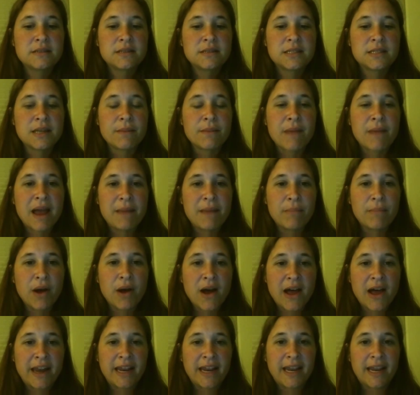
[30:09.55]
to my
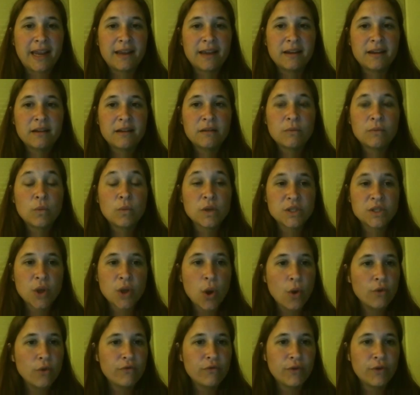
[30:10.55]
body, was
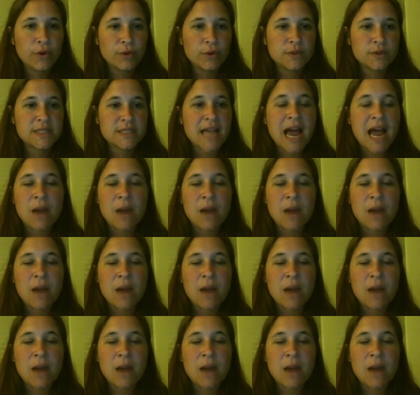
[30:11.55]
whole foods.